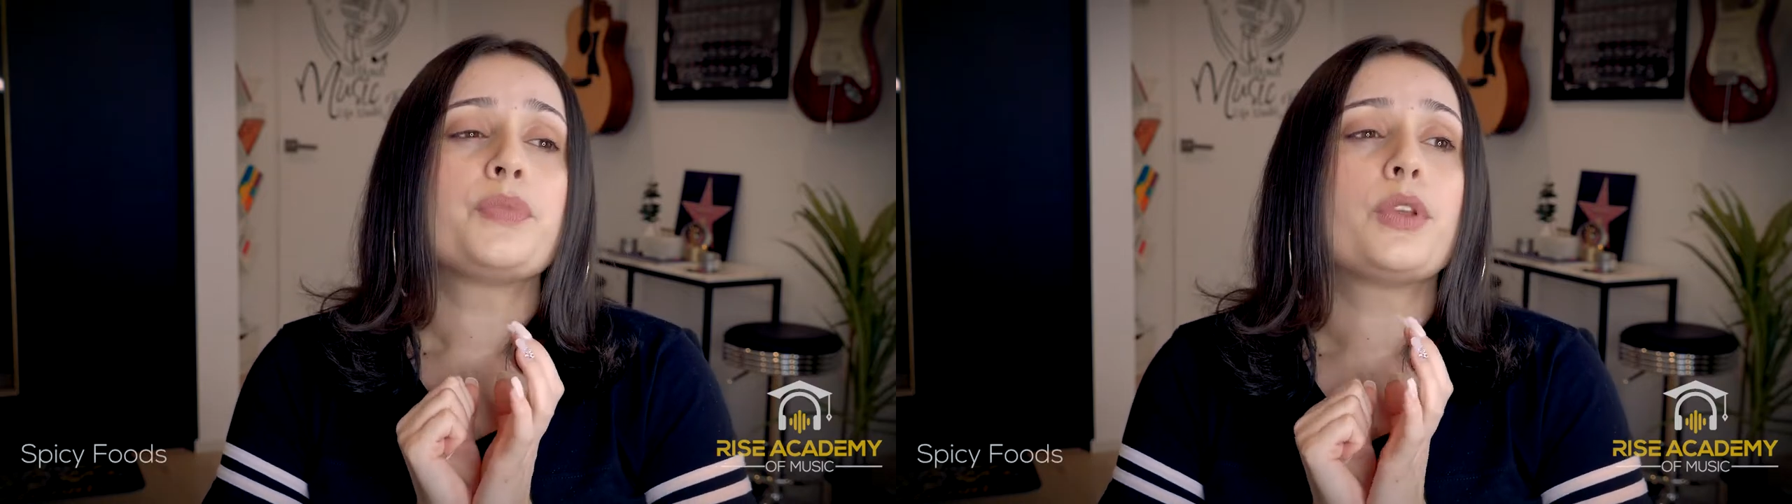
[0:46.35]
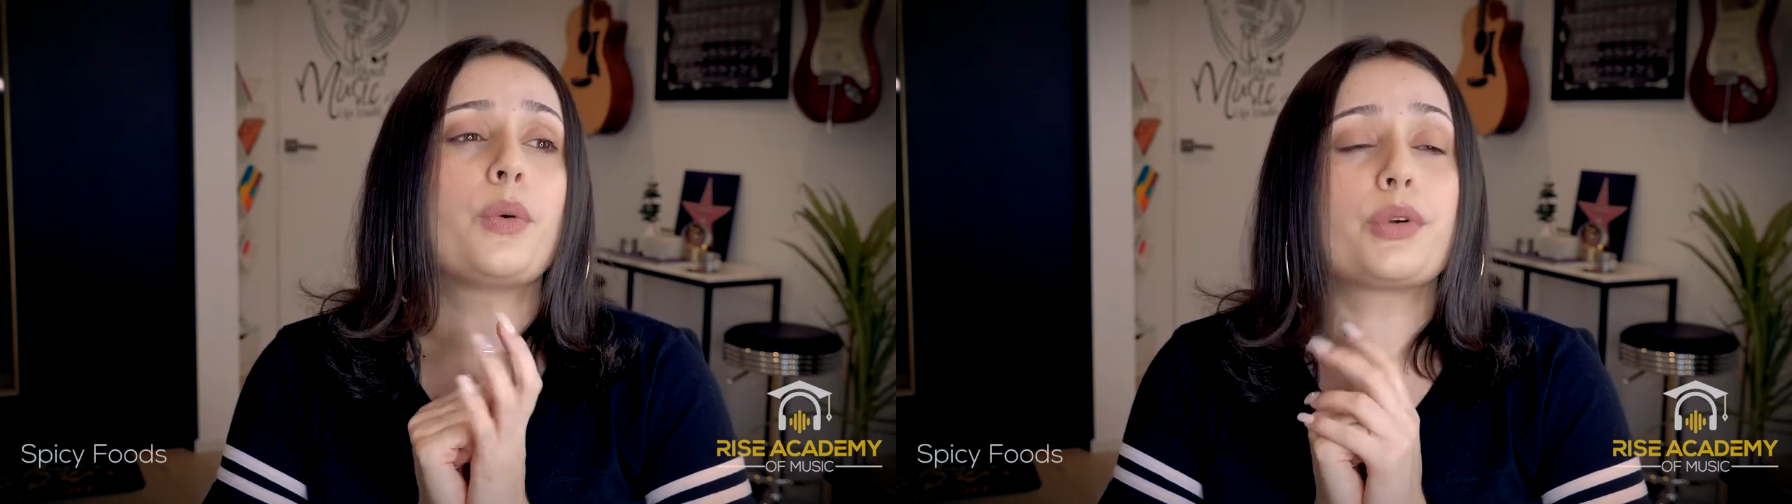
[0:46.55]

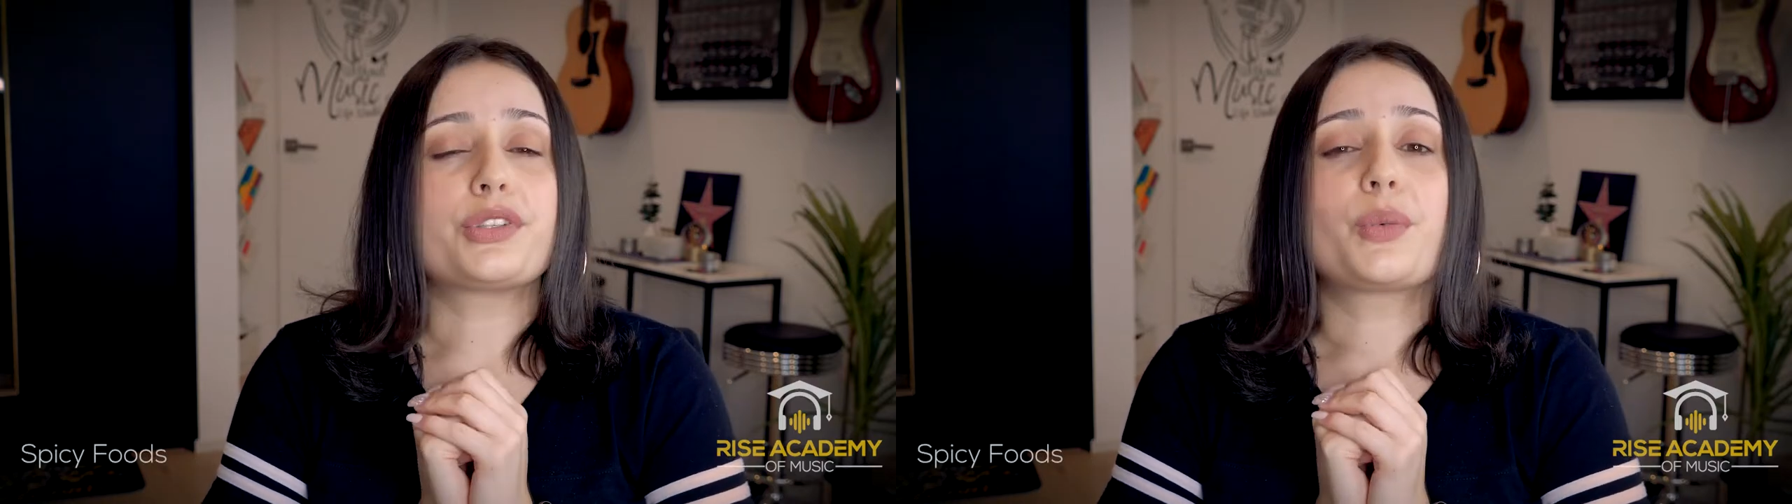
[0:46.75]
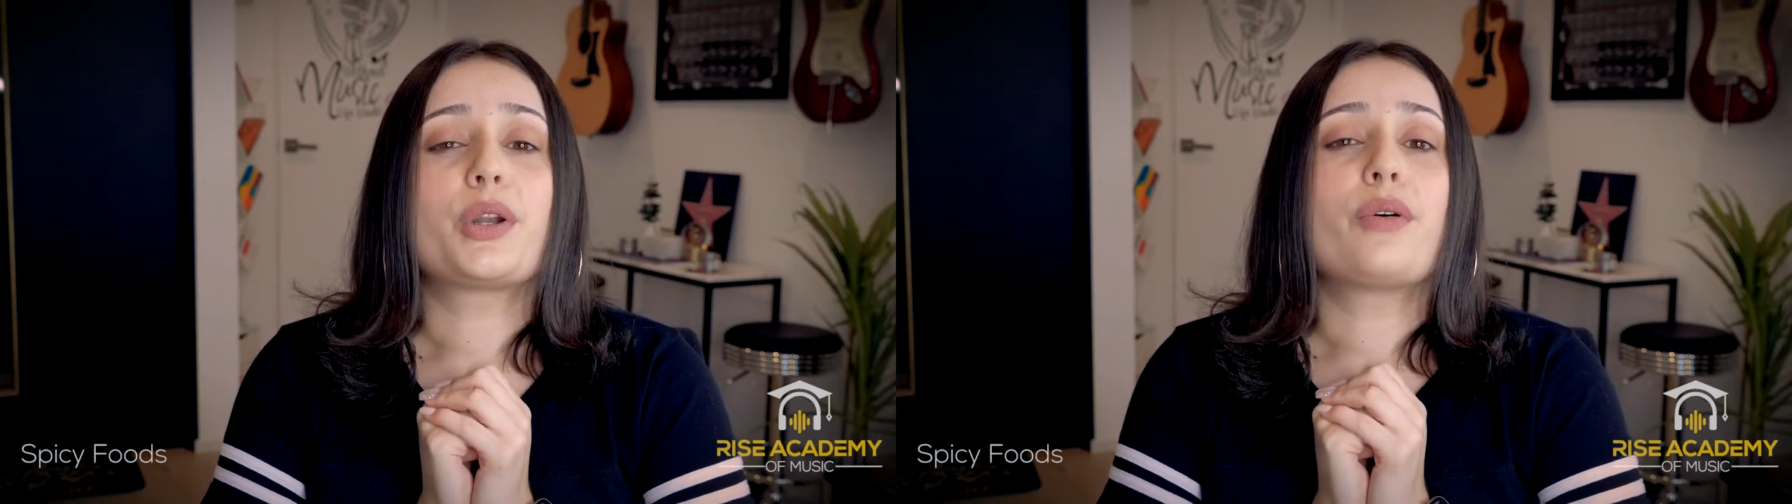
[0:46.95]
You
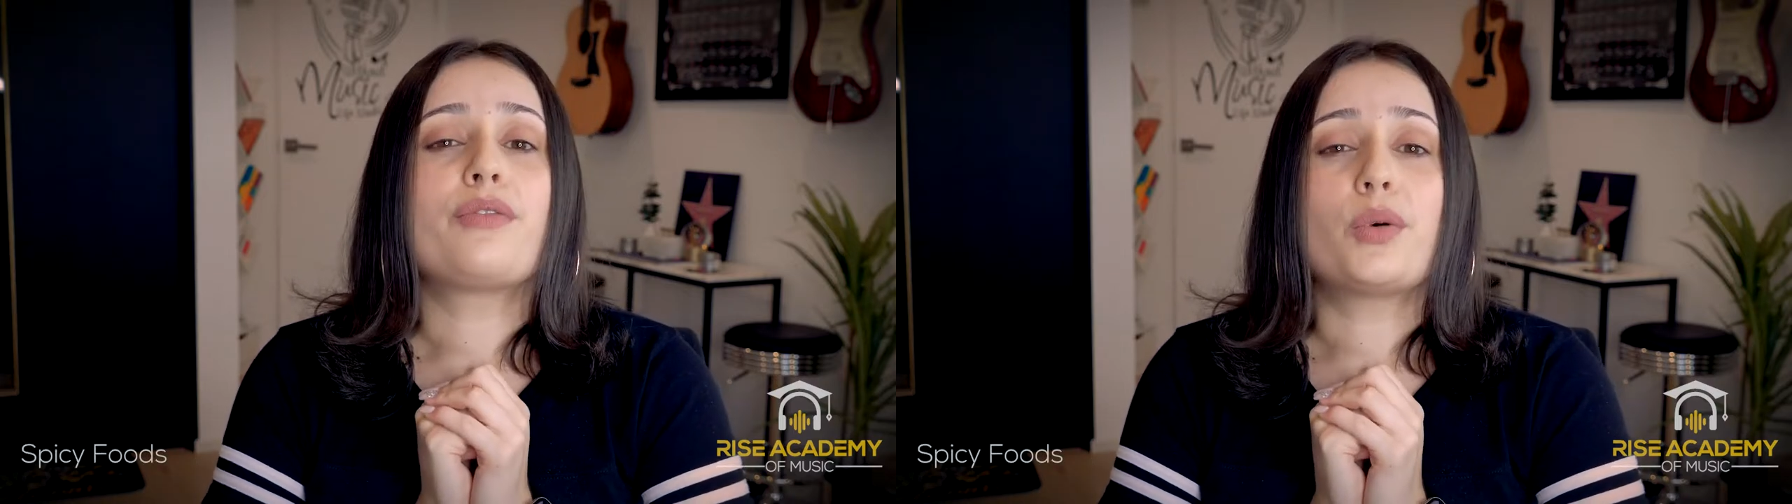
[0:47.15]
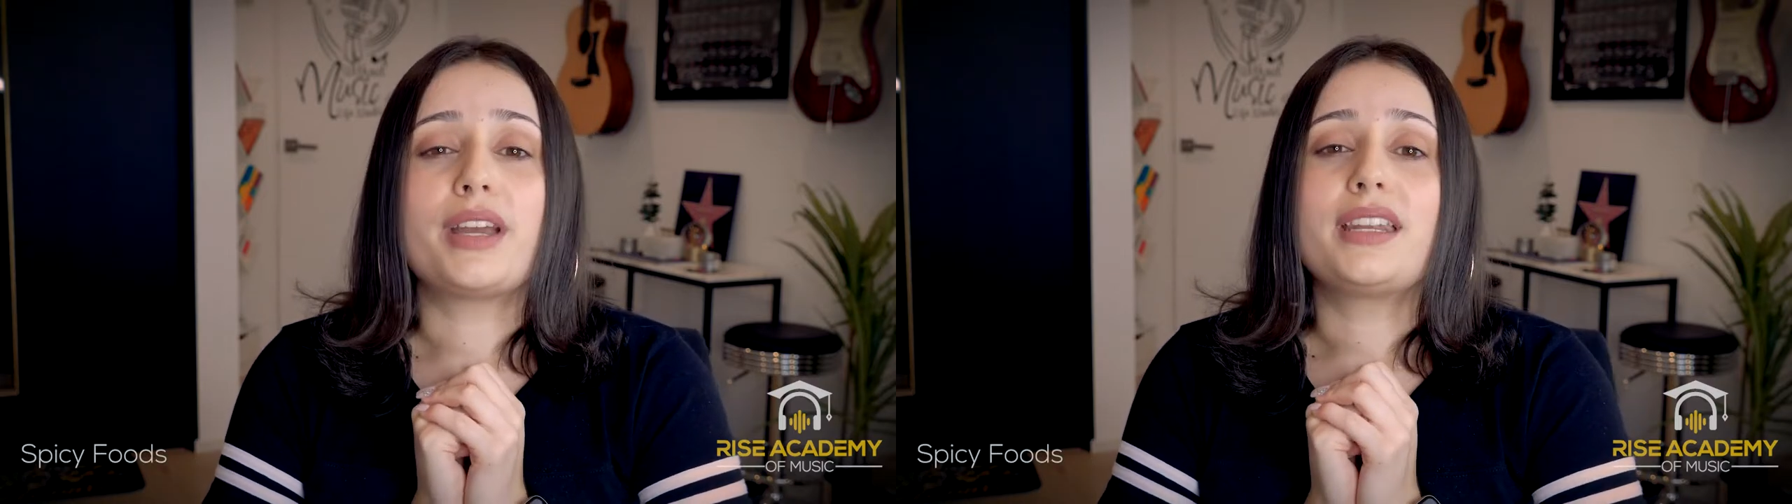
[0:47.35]
also want to
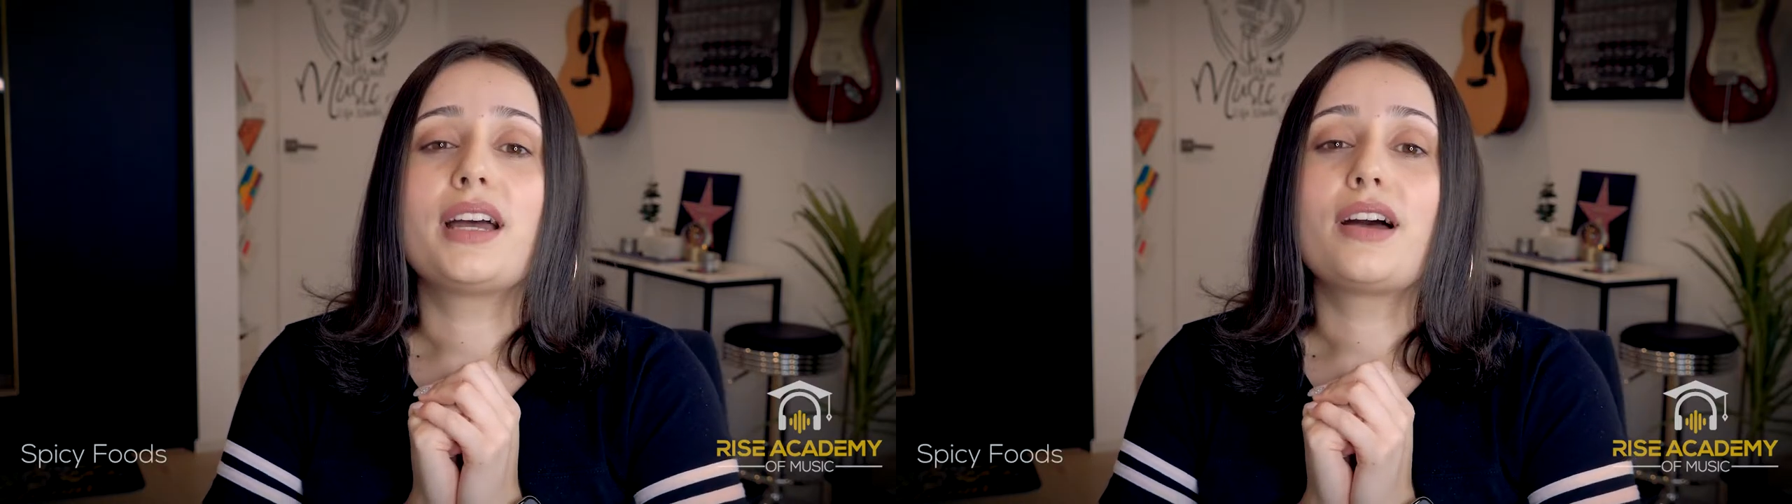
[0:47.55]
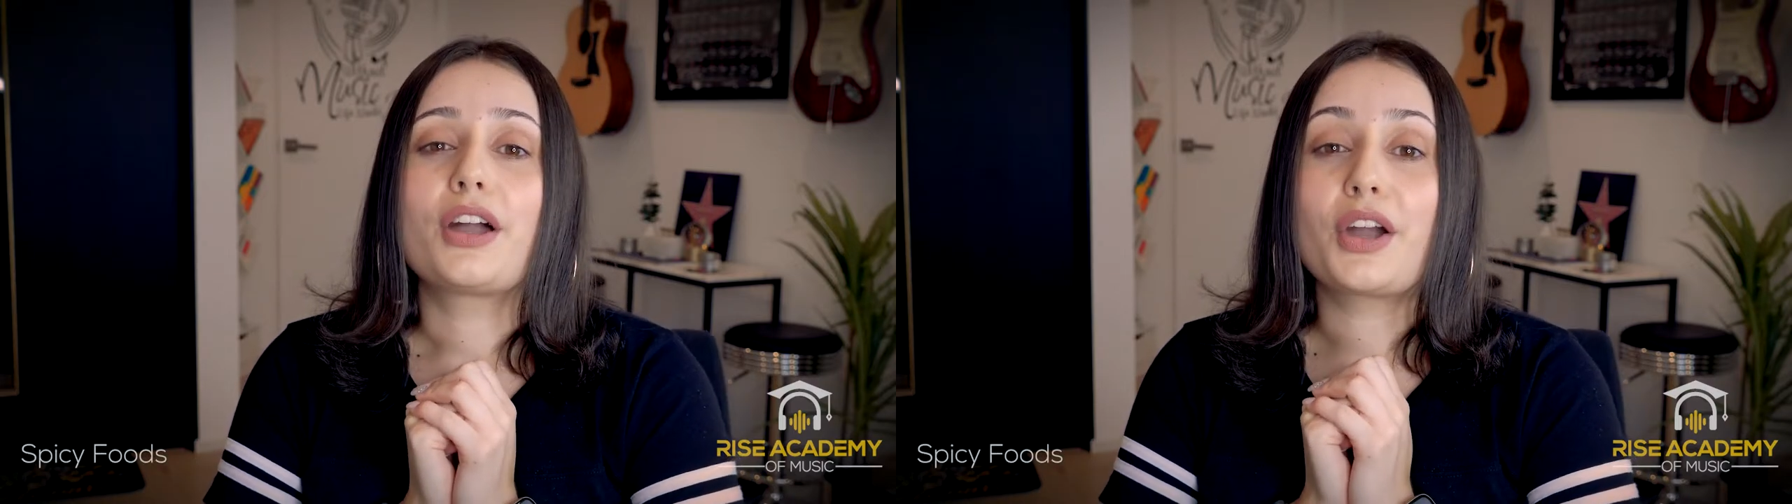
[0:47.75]
avoid
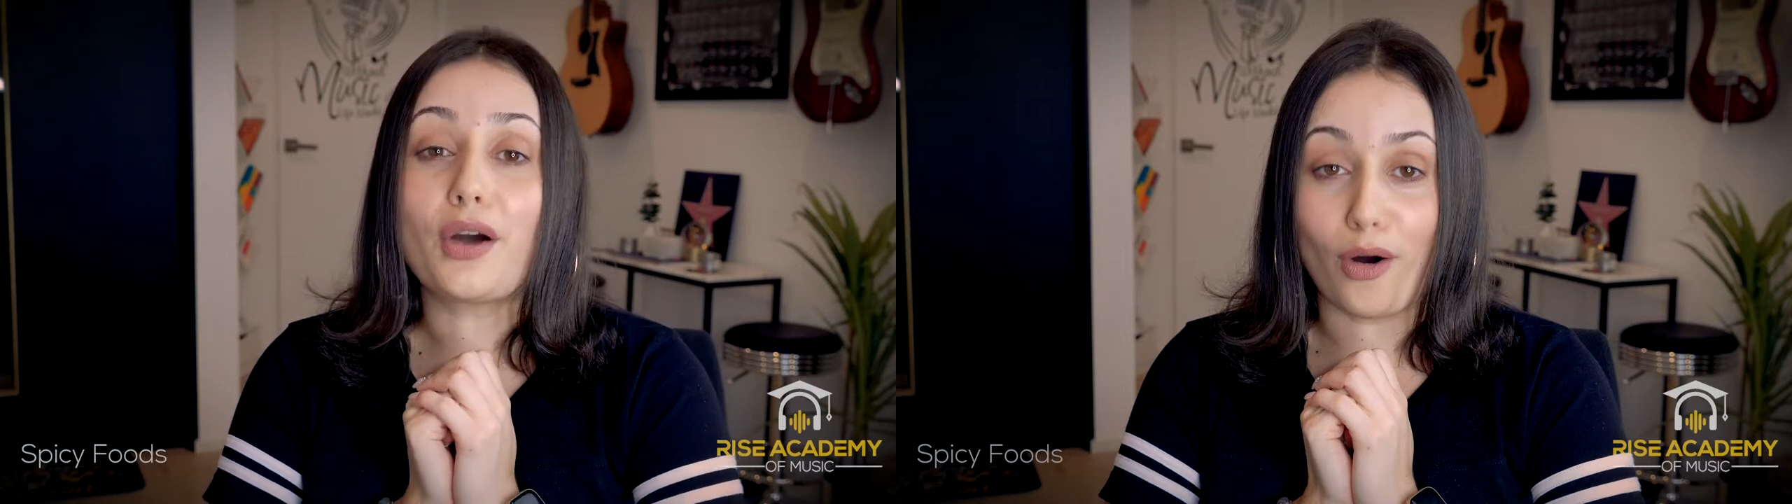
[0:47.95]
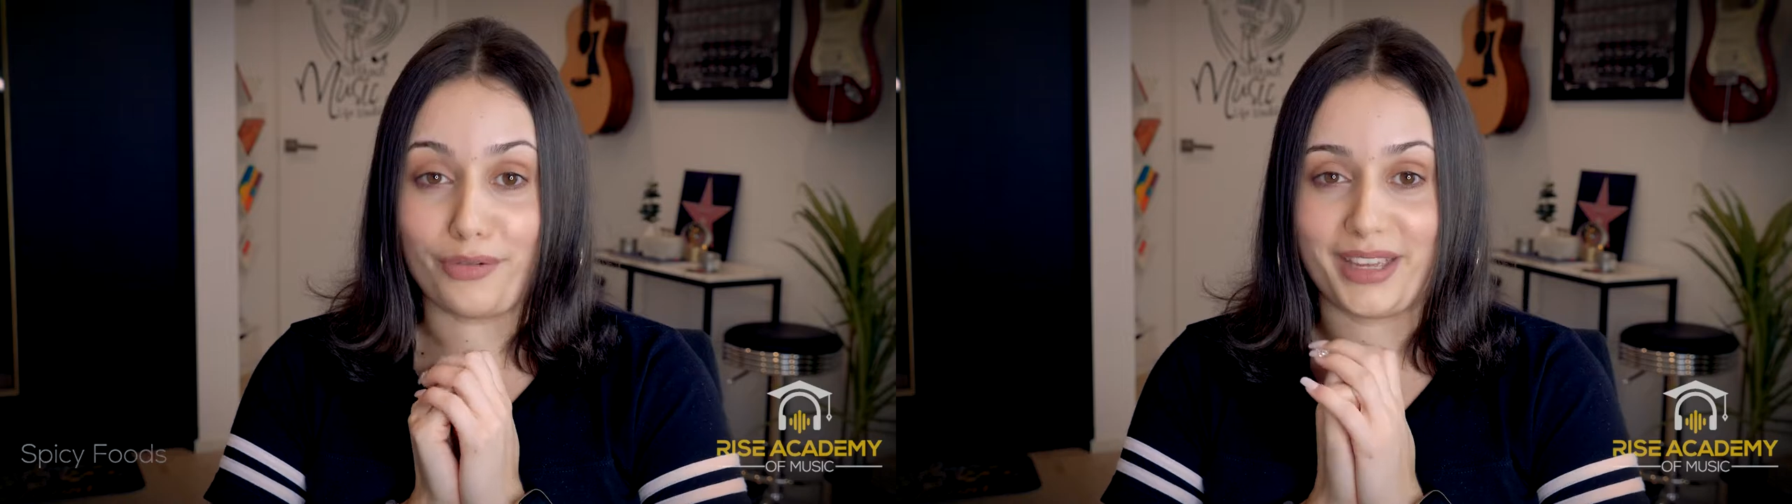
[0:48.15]

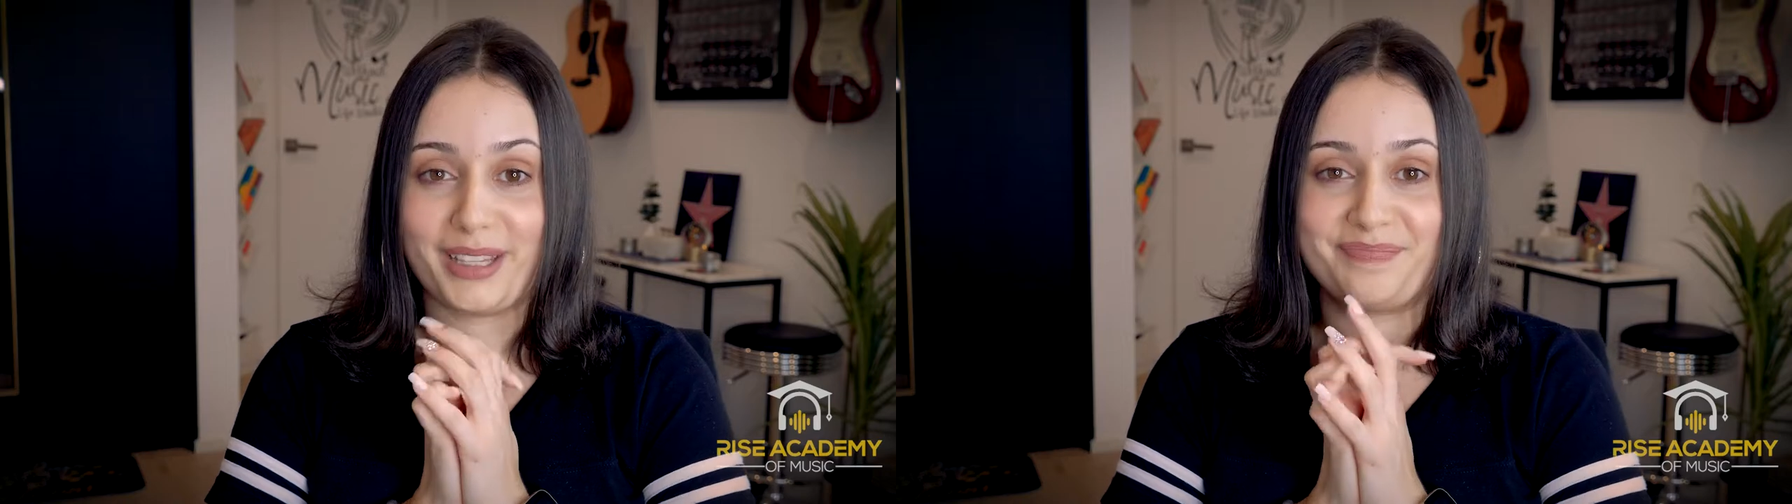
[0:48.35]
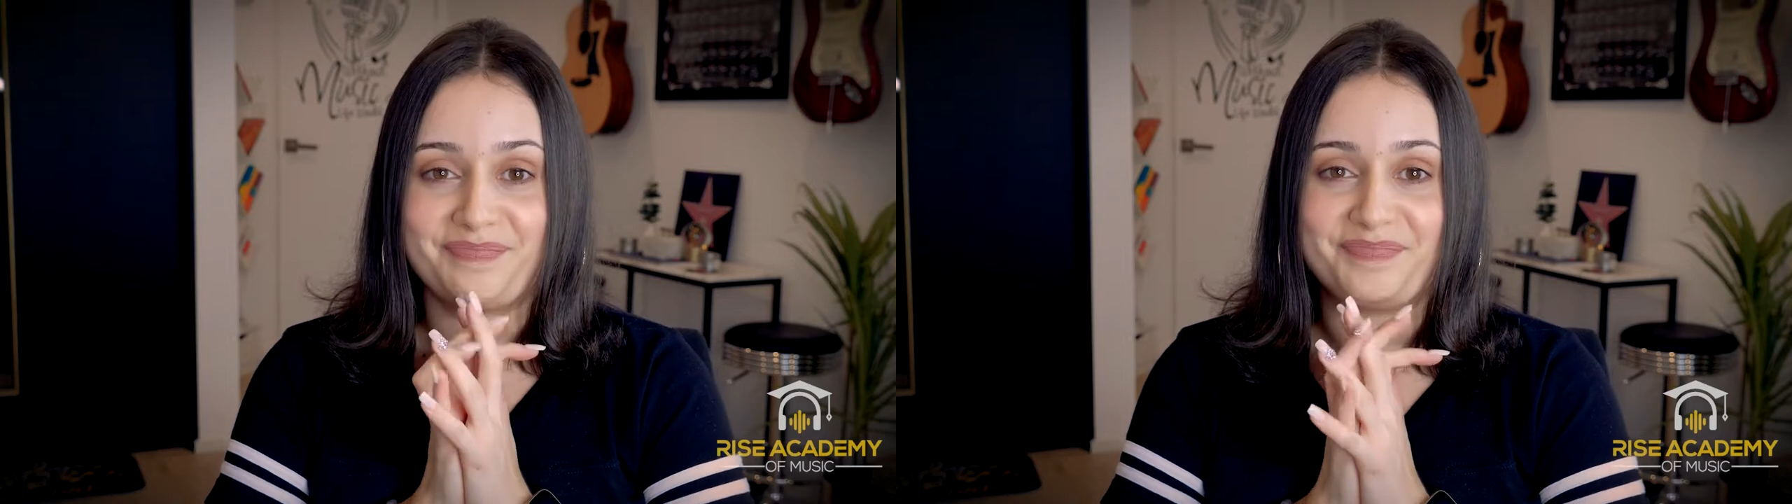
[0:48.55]
coffee,